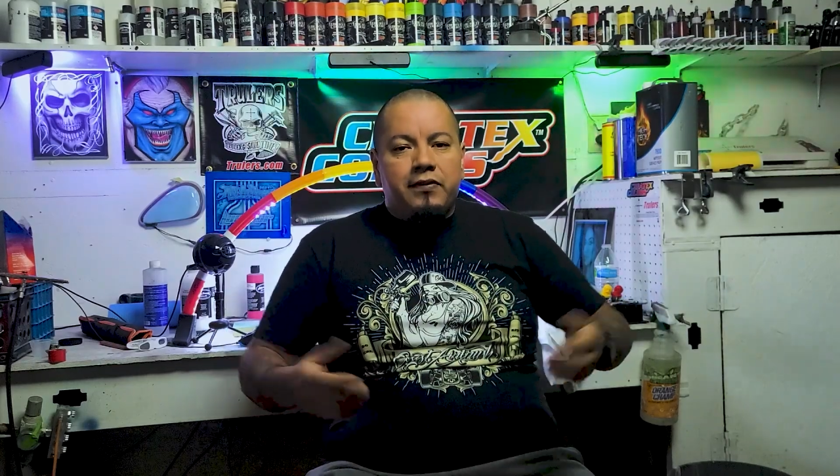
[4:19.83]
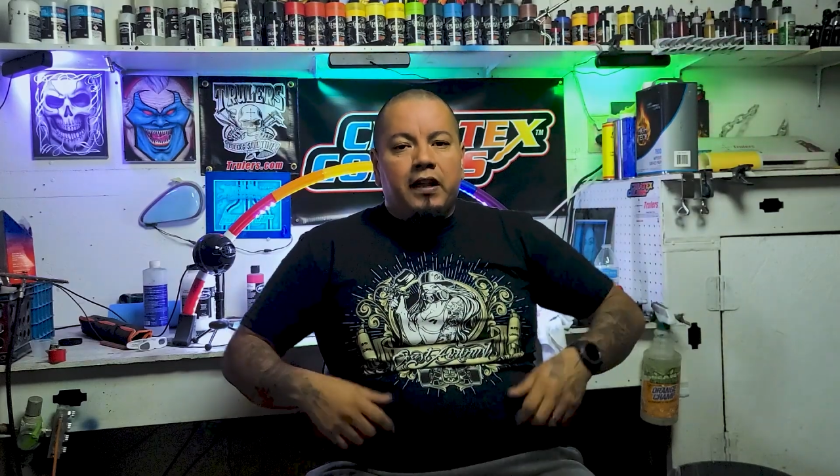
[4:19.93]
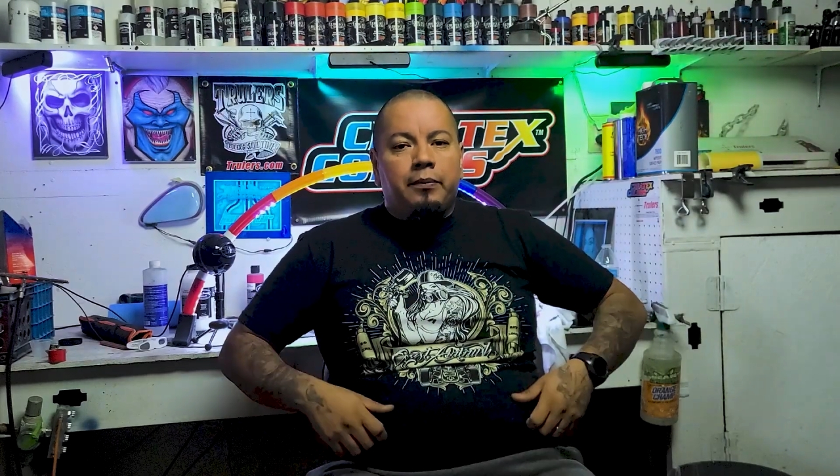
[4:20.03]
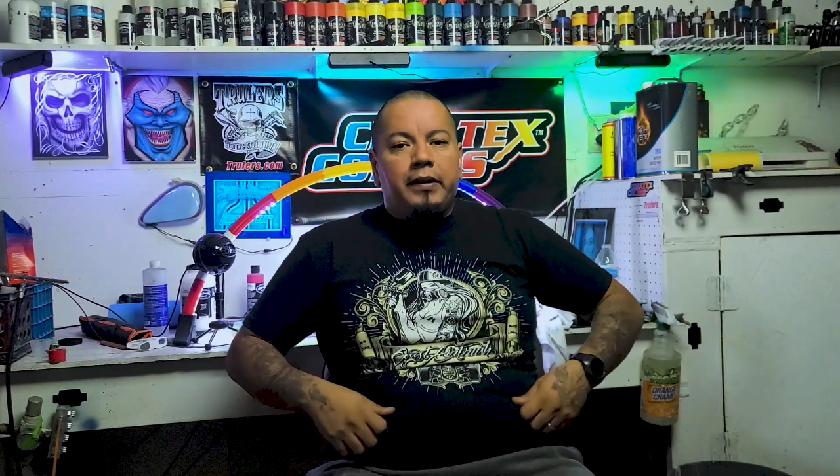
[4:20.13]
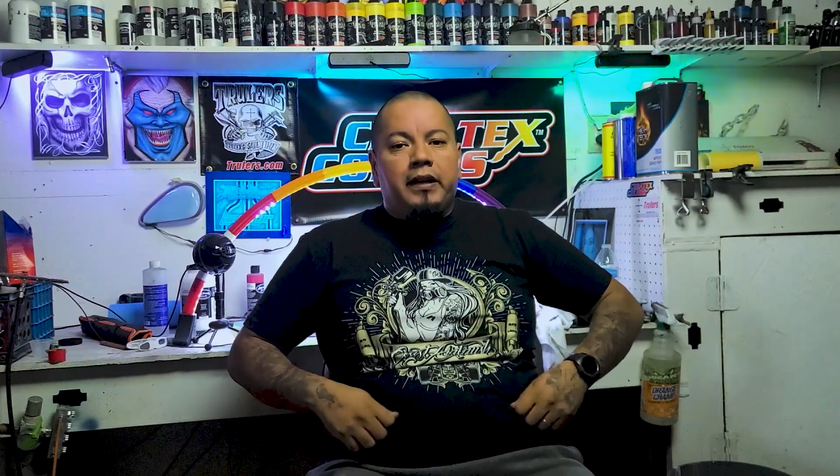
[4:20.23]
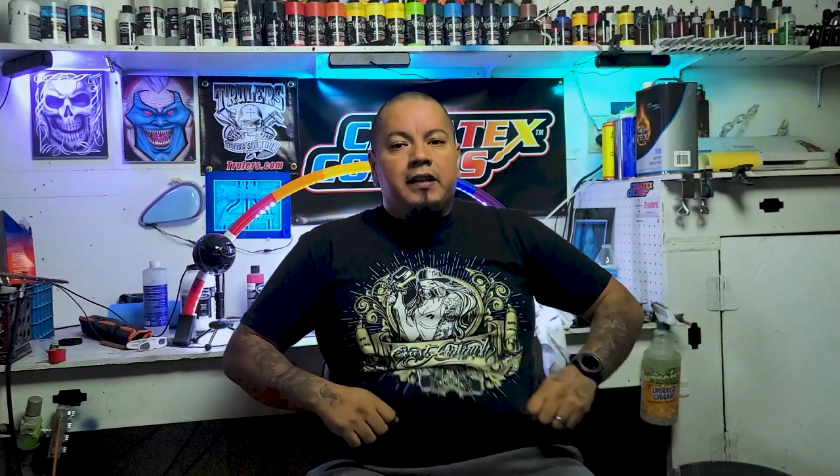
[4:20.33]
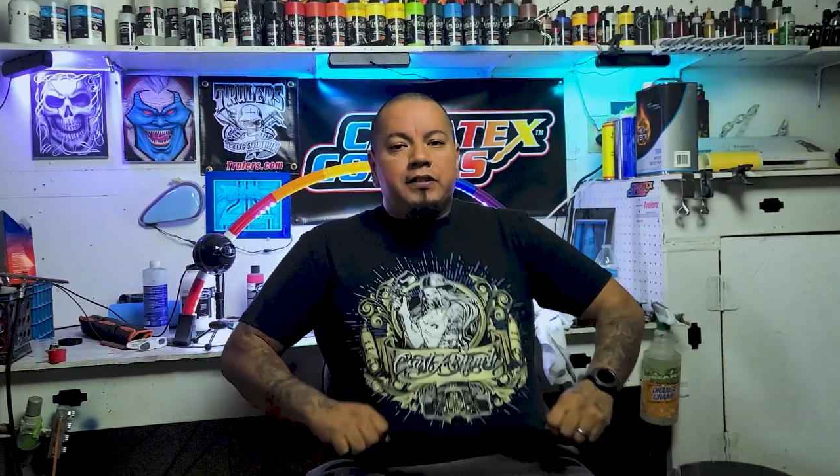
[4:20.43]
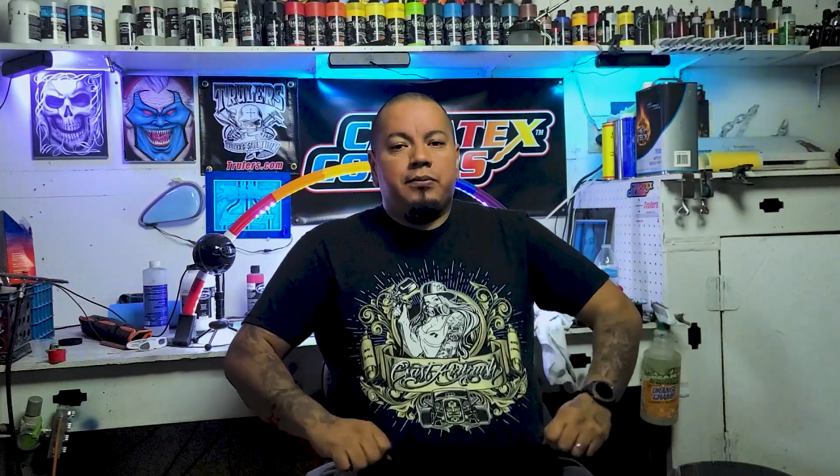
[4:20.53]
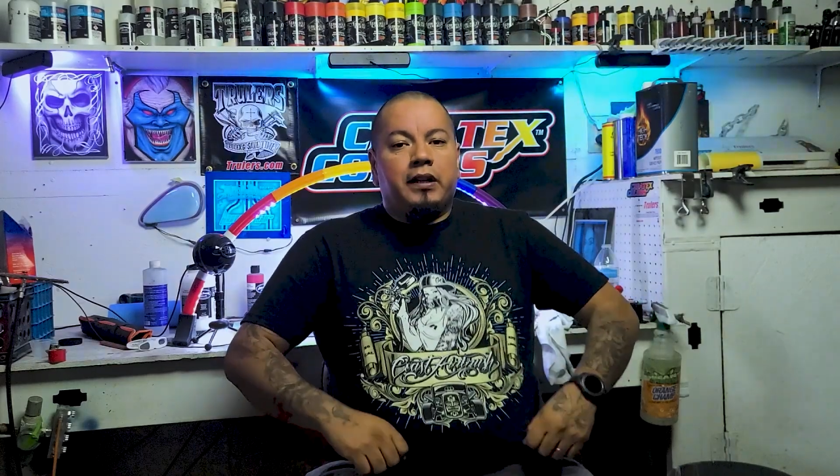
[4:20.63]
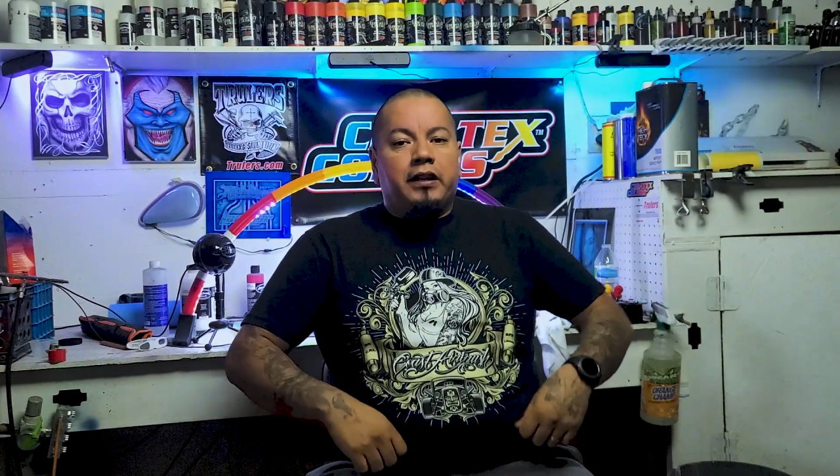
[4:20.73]
availability
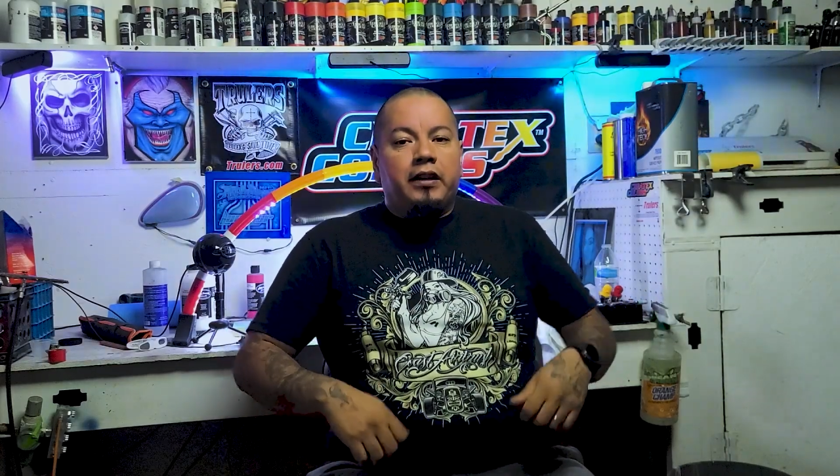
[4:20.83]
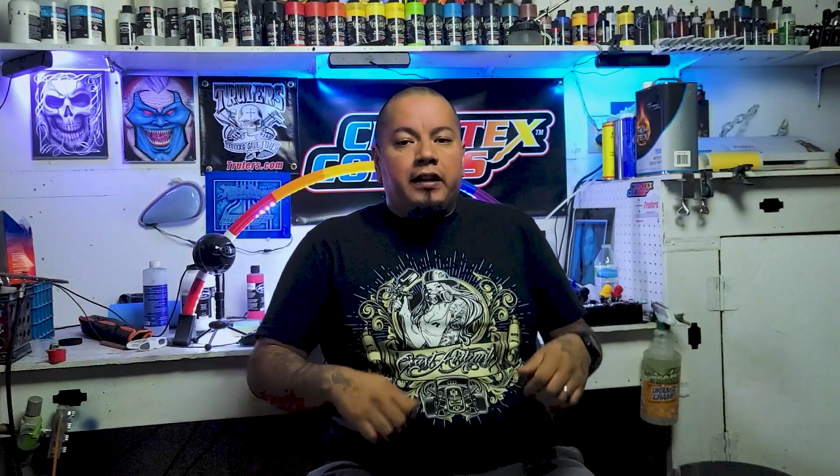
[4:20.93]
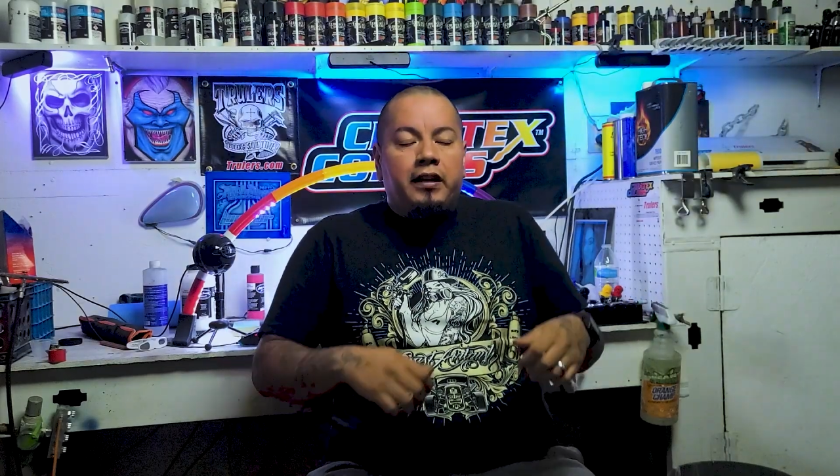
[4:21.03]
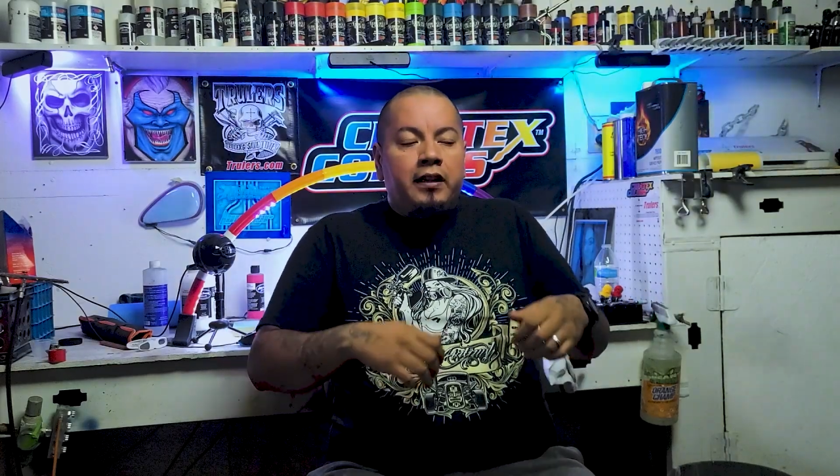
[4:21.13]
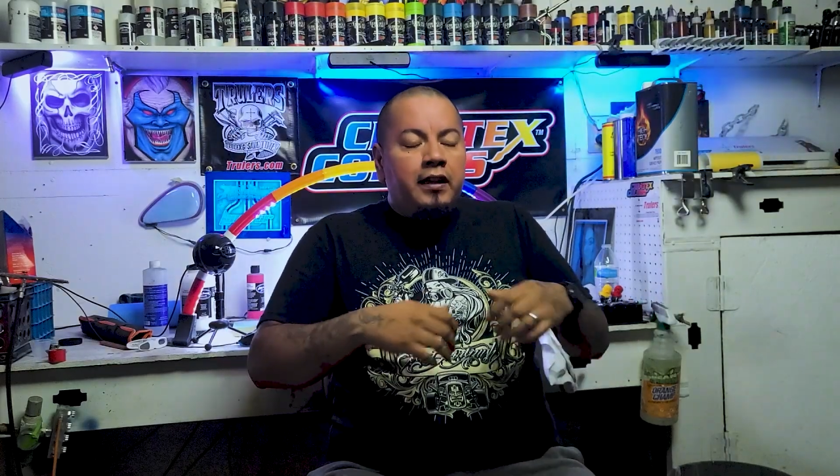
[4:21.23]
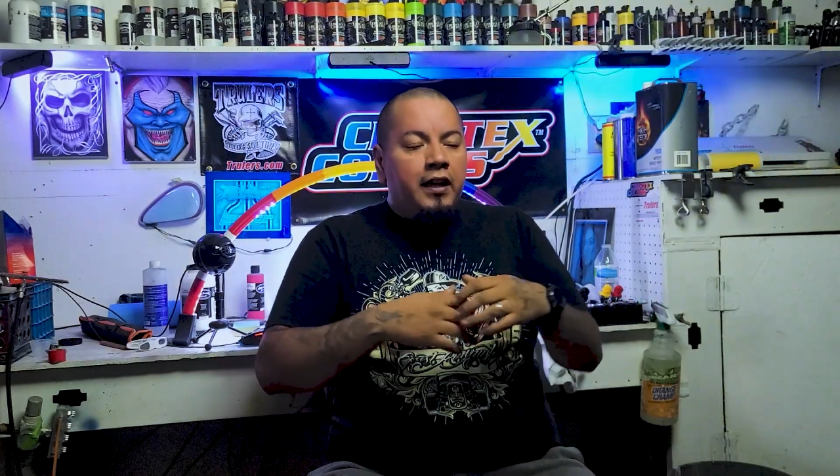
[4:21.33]
is really good,